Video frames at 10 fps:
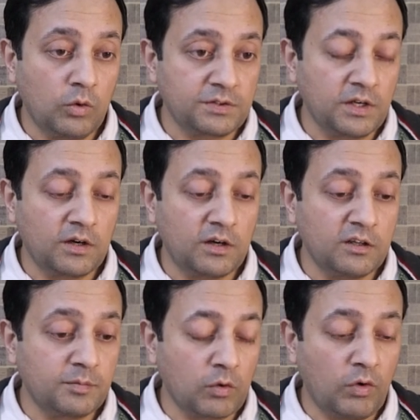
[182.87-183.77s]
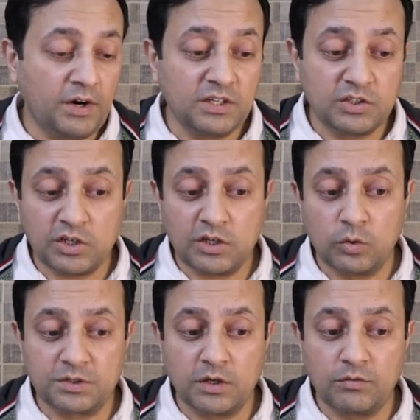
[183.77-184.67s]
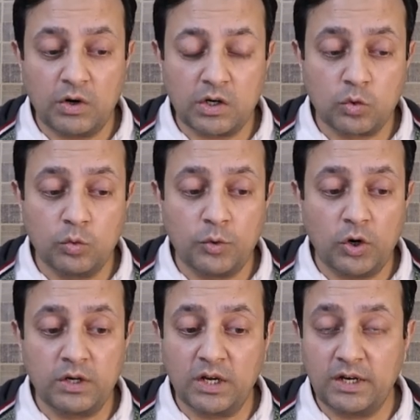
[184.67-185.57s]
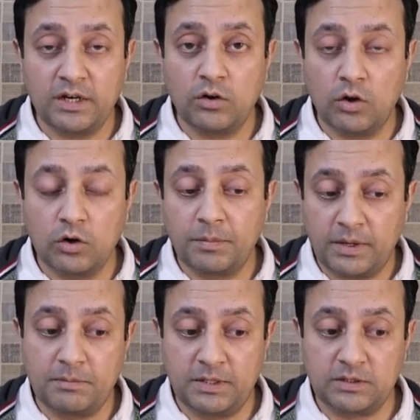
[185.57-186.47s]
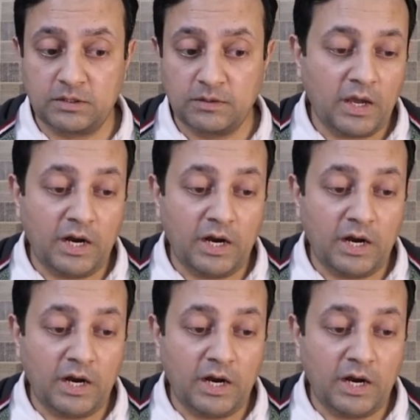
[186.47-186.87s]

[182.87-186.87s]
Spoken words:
Hostinger is providing shared hosting for $2.99 per month.